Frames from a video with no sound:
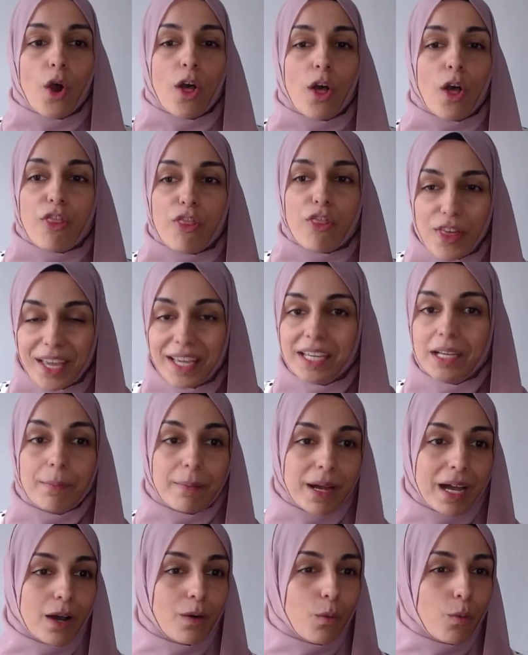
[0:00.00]
Think
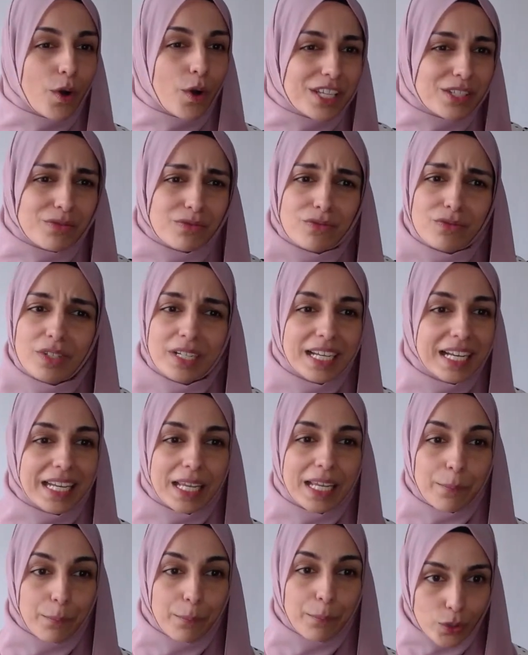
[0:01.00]
about what is really
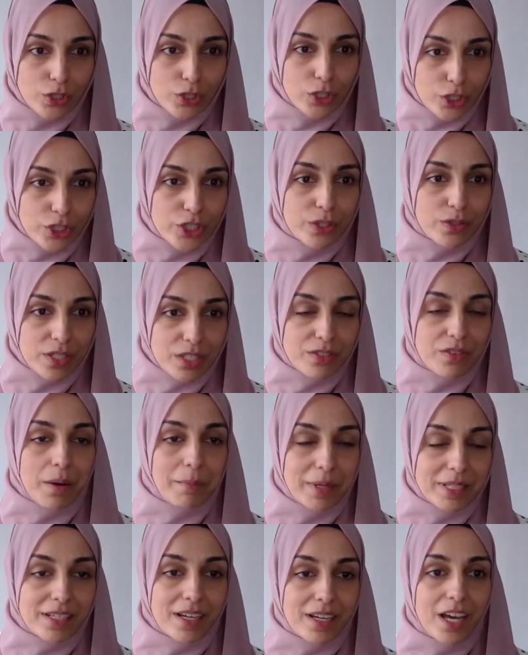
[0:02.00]
important to you this
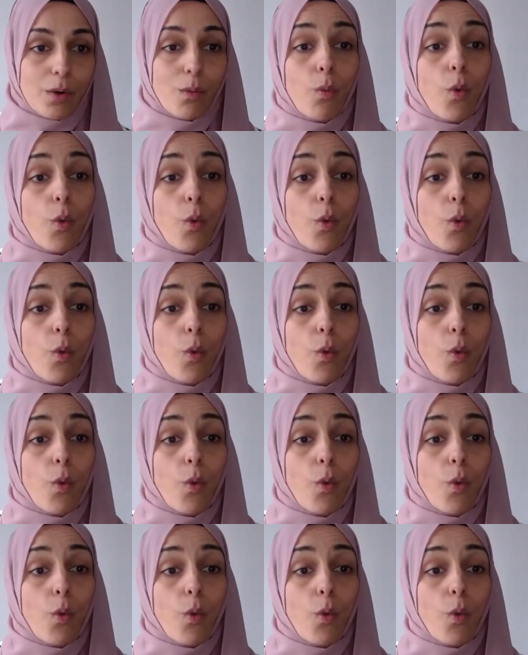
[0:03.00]
Ramadan.